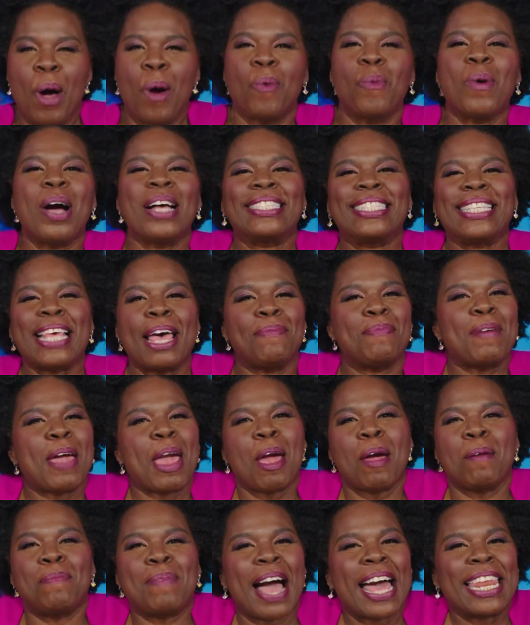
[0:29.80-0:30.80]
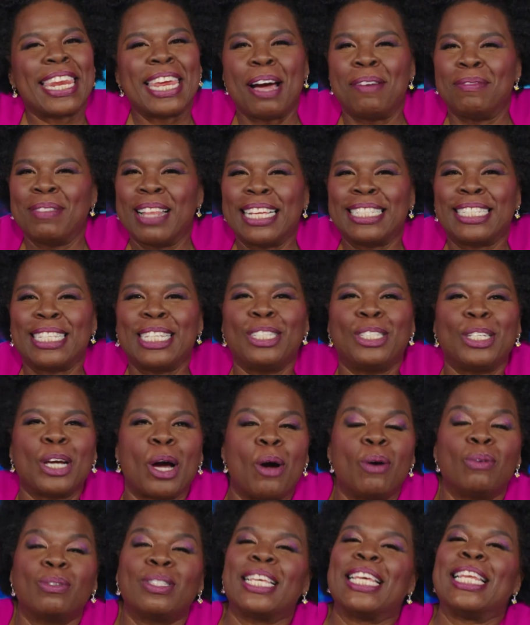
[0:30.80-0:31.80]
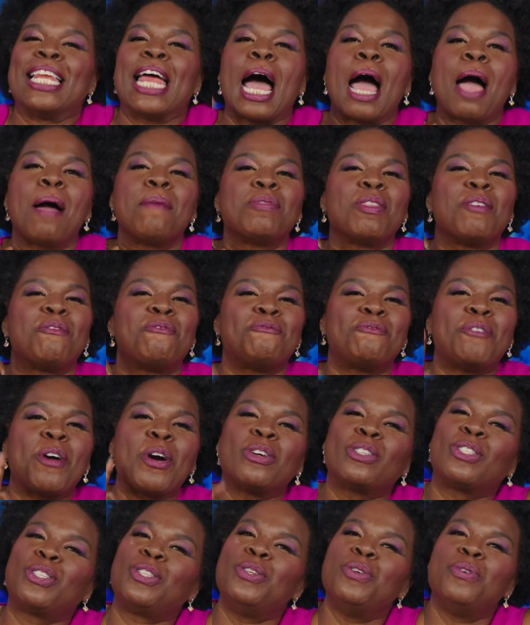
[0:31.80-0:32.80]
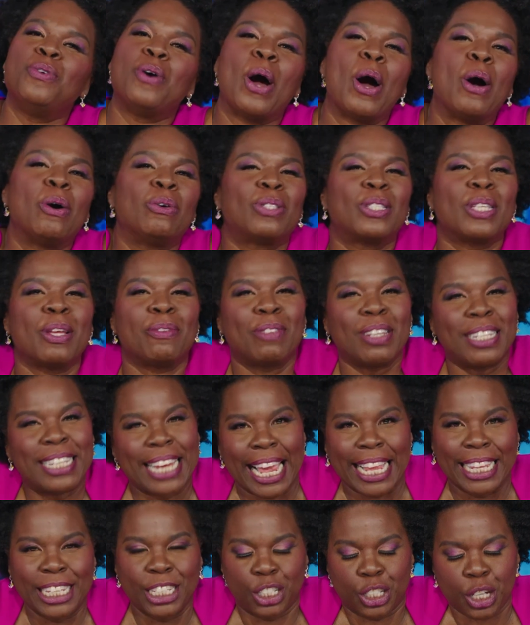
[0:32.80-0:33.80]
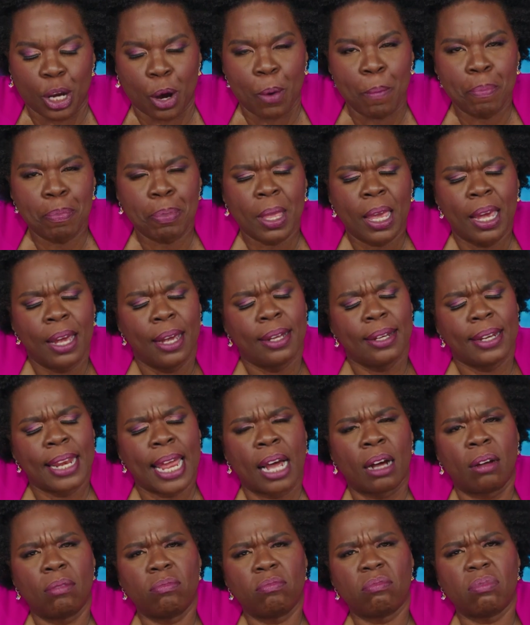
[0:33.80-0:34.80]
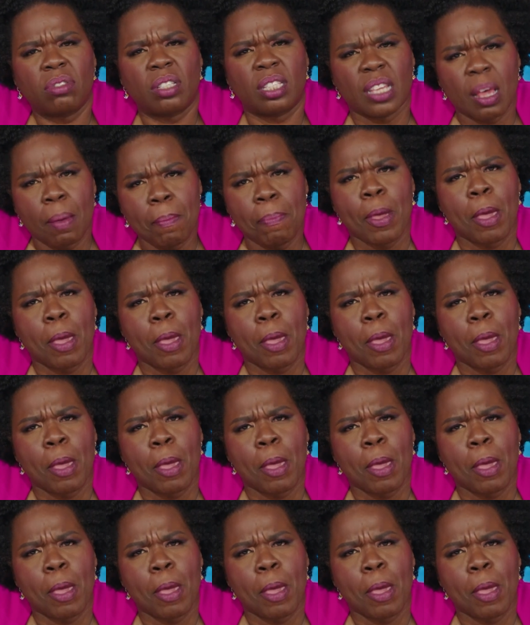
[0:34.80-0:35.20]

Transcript: What's up, everybody? I'm Leslie Jones, and I'm the first new host of The Daily Show. Now, some